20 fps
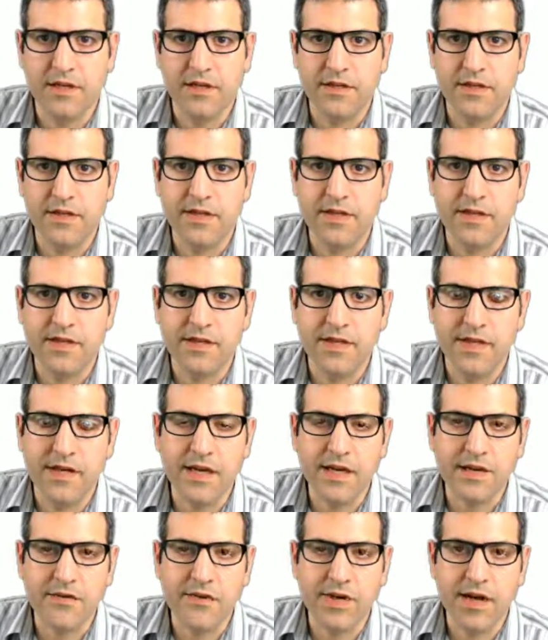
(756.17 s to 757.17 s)
the
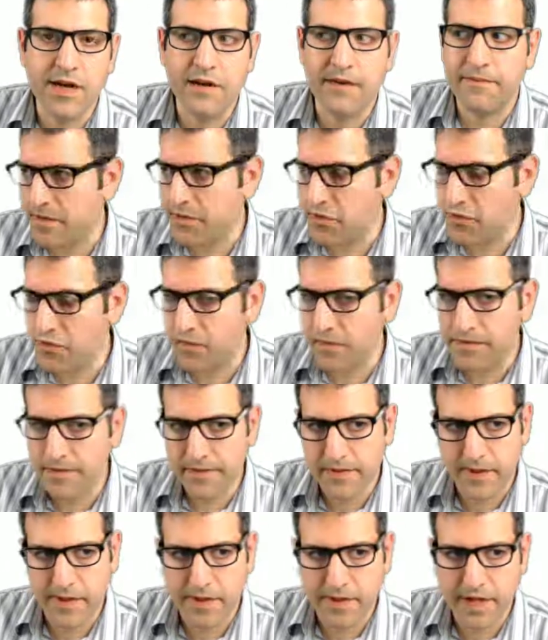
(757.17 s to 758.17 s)
area 2,
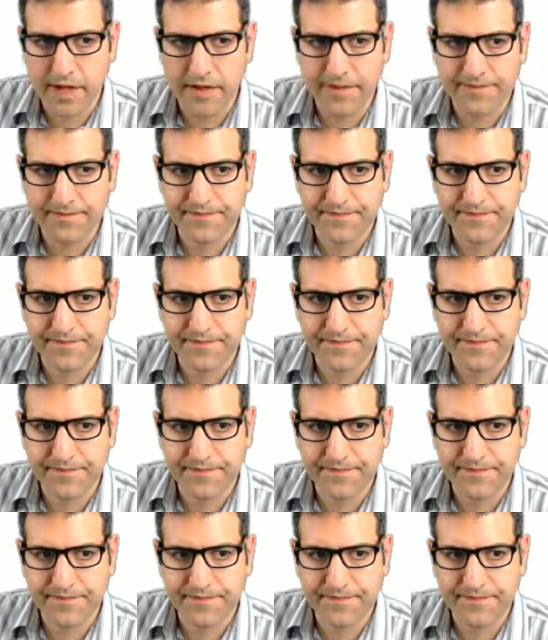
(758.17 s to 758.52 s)
okay?